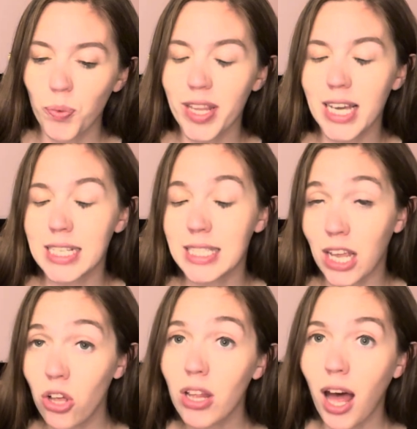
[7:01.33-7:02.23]
with a
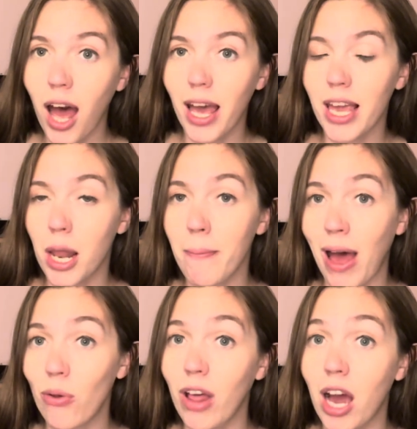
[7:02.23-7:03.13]
single eye and a
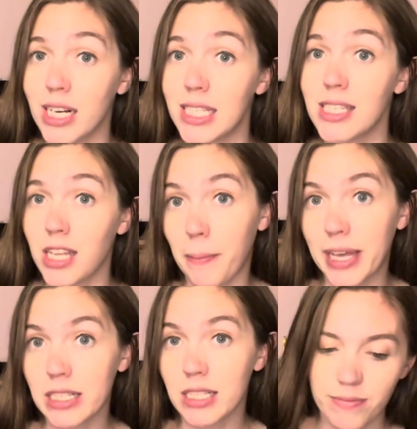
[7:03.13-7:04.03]
mouth on its
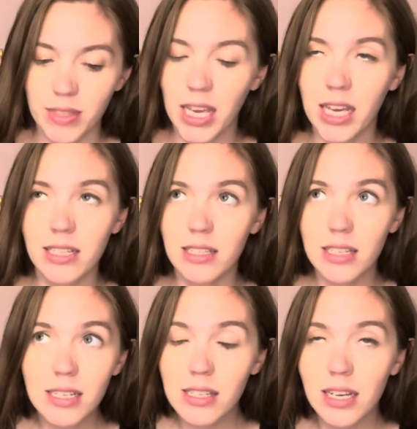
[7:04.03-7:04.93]
stomach. And
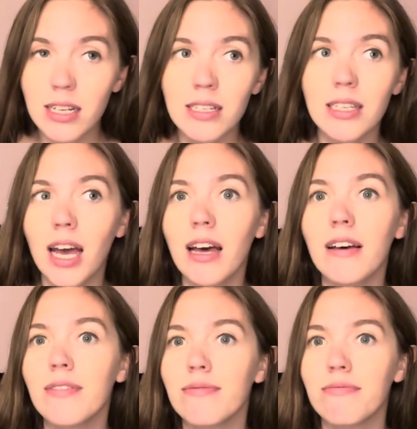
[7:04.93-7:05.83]
these sightings
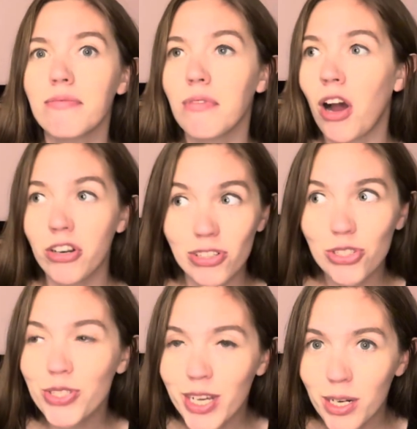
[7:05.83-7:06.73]
have
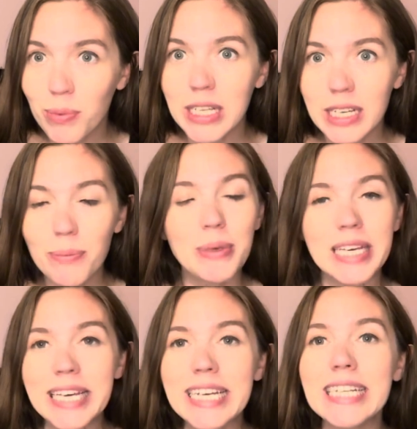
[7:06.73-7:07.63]
understandably
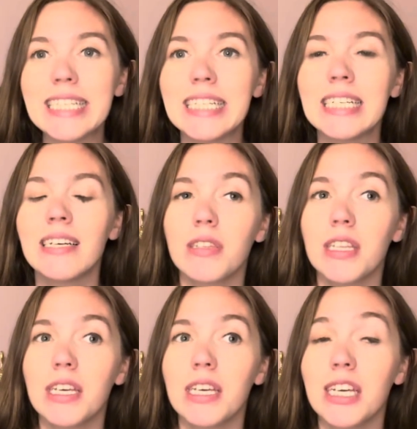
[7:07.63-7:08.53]
piqued
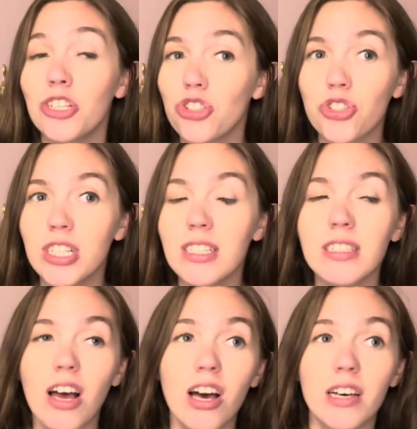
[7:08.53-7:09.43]
the interest
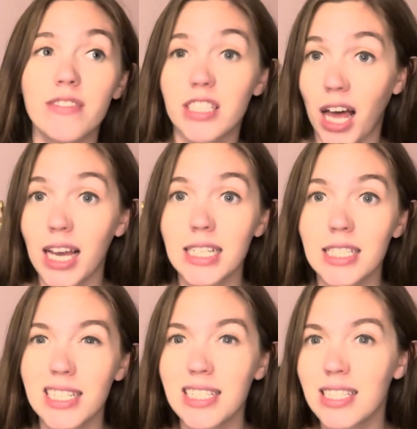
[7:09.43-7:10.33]
of
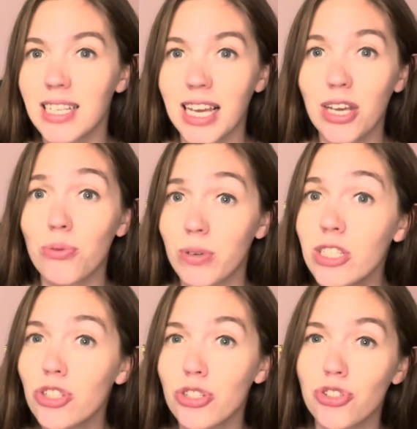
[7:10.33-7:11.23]
scientists and
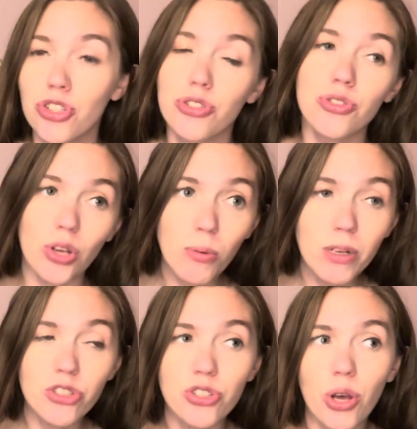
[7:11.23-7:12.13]
researchers, so
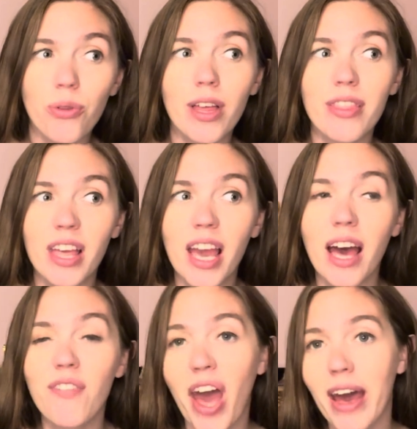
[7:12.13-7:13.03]
much so that they
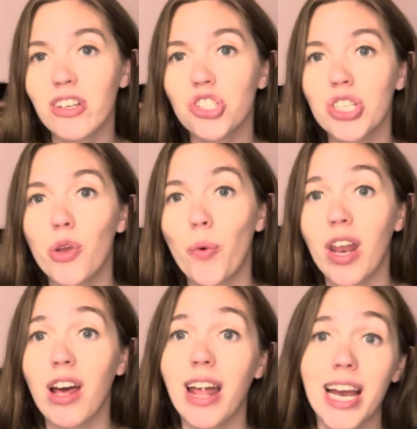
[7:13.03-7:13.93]
have actually went
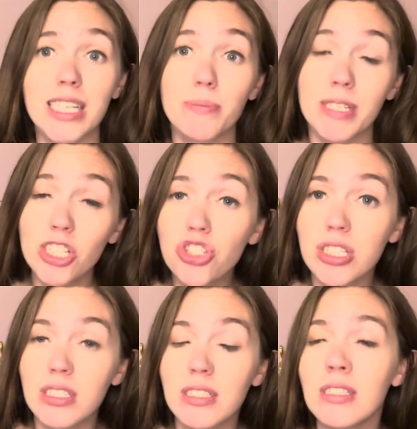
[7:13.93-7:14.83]
on
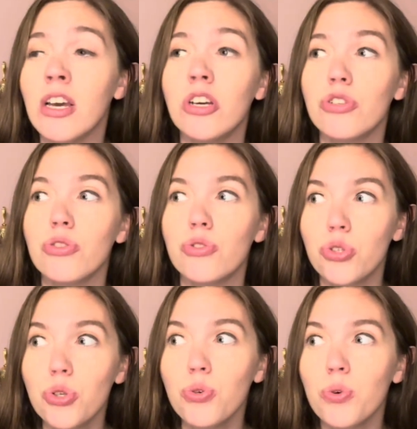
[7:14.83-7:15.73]
expeditions
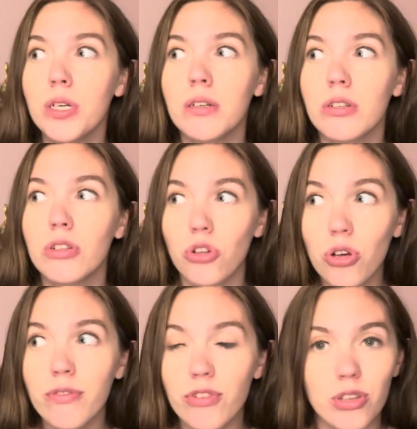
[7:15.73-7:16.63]
to
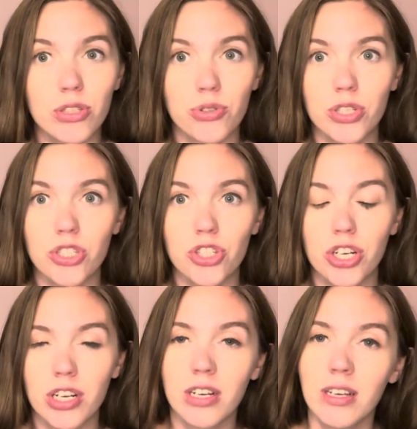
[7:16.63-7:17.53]
look for this
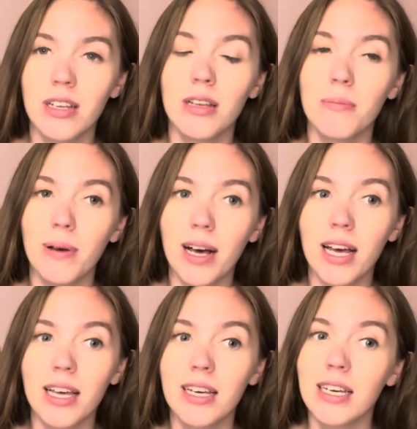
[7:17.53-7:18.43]
creature,
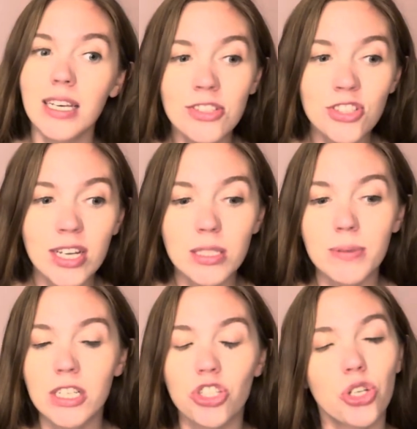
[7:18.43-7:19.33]
but each
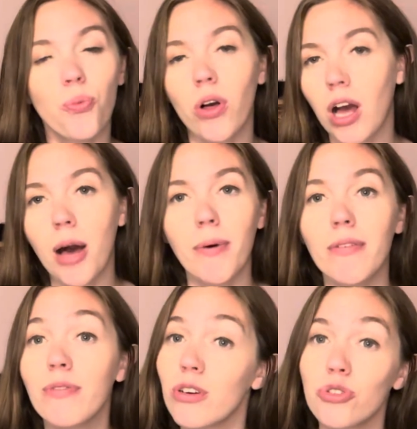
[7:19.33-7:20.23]
expedition will come
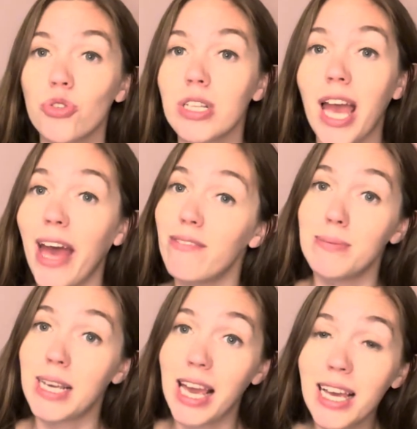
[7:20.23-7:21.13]
up virtually
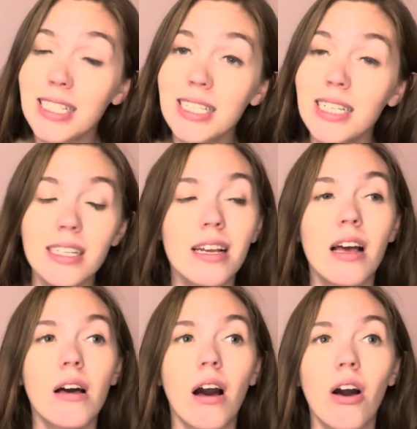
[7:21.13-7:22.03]
empty-handed
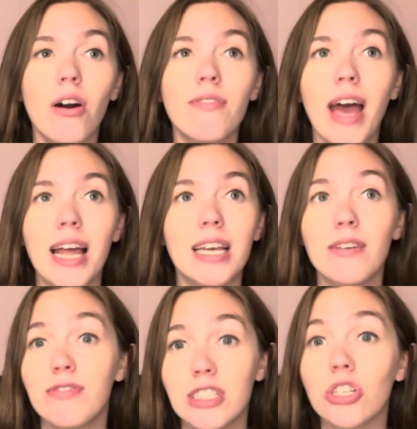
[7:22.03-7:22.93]
of any
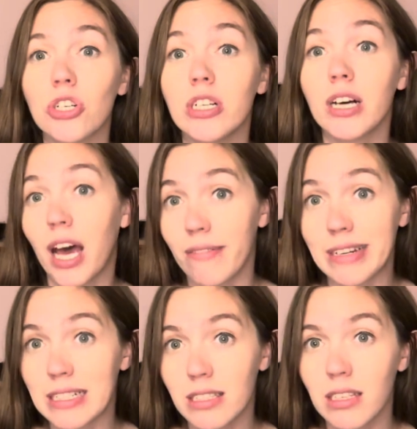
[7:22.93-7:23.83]
physical
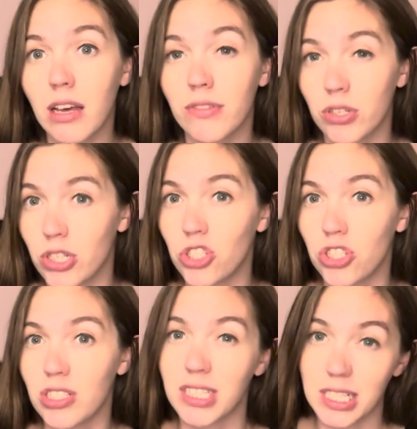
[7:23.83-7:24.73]
evidence of the
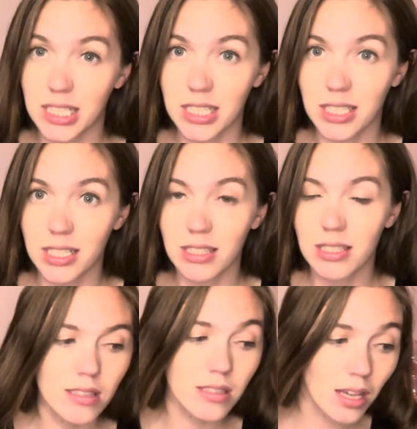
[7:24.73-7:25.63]
creature's
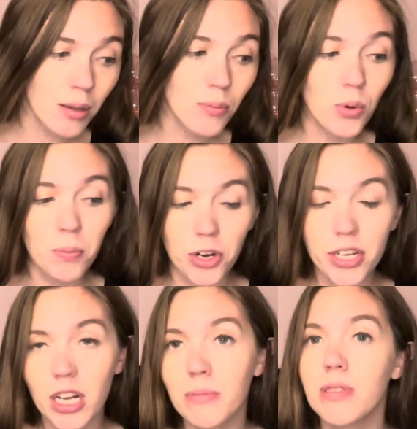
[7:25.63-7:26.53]
existence. Some will mark
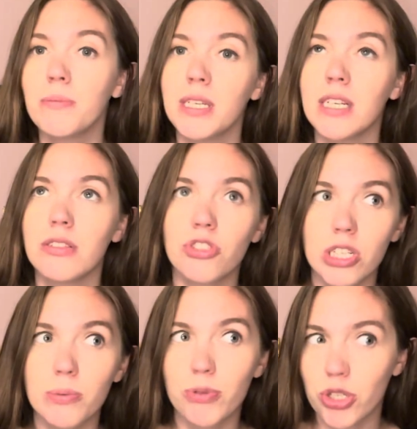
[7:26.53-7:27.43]
it up to being
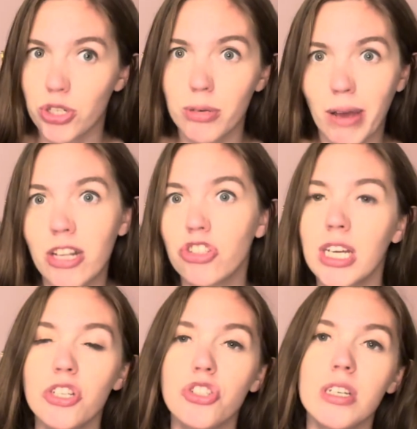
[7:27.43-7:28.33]
just pure
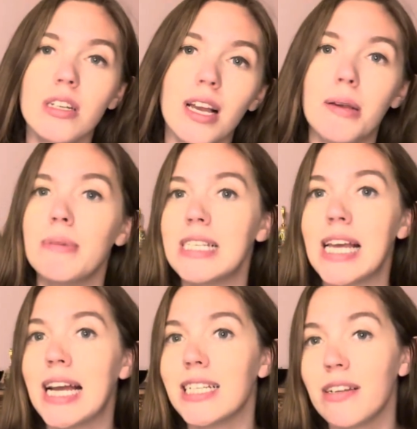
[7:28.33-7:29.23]
imagination, a
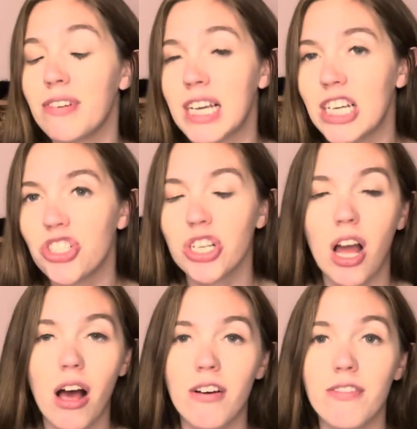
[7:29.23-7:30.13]
misidentification
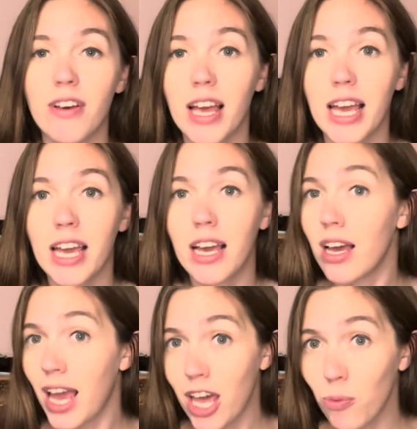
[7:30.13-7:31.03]
of an
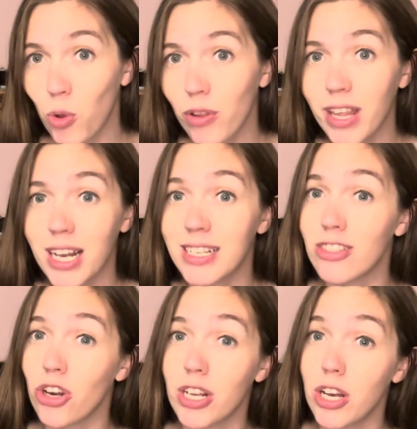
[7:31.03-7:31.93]
animal that is
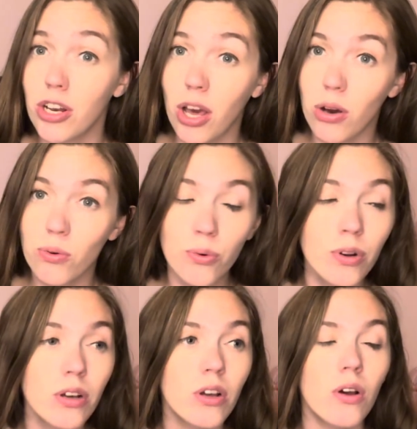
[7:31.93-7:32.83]
already
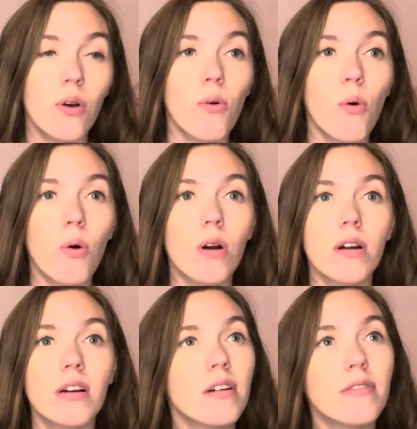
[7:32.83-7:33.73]
known,
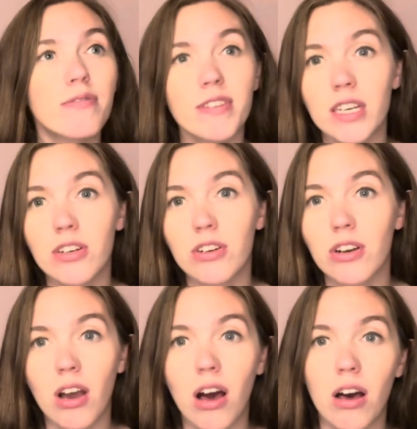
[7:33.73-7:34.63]
or fear
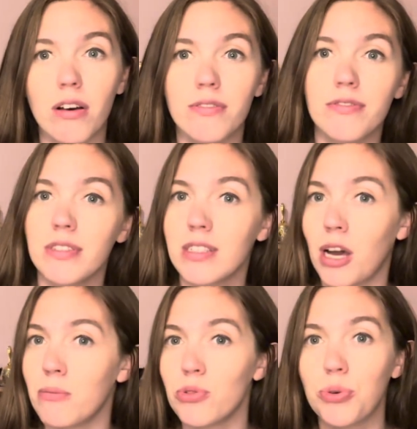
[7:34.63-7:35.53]
of
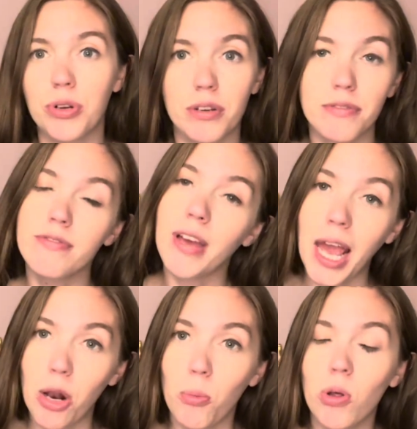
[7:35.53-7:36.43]
some sort of
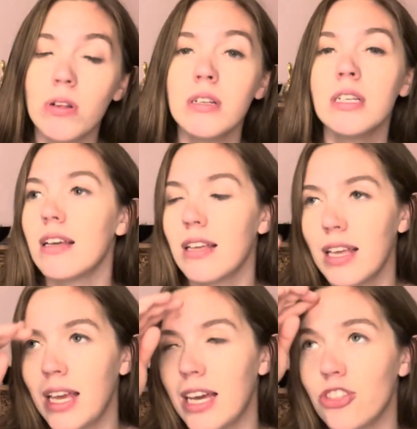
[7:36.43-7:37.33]
animal,
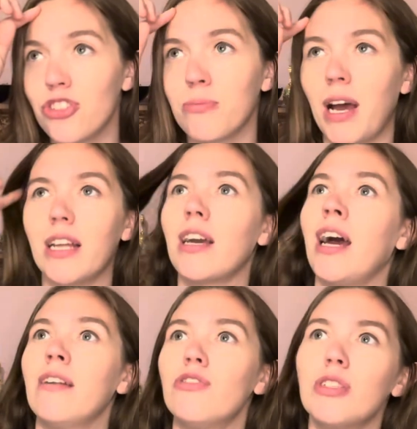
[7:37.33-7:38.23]
and your mind
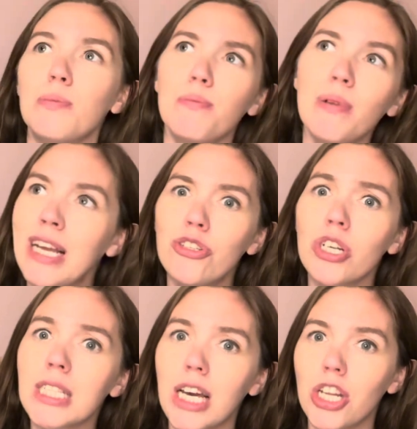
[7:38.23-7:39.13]
kind of just playing
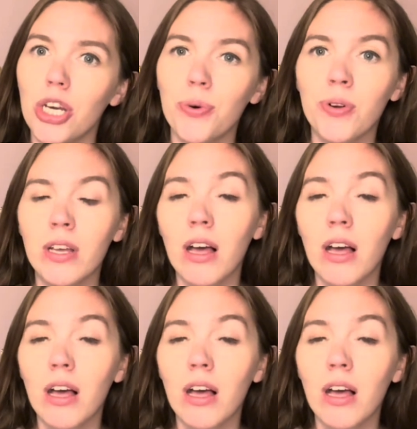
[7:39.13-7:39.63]
tricks on you.